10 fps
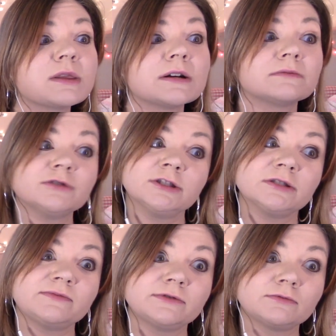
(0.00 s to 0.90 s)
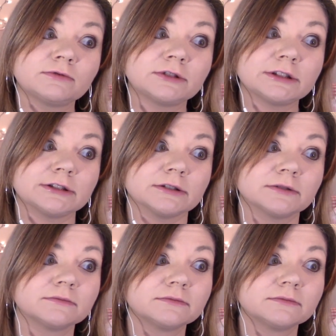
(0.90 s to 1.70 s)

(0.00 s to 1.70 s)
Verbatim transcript: Let him have the water.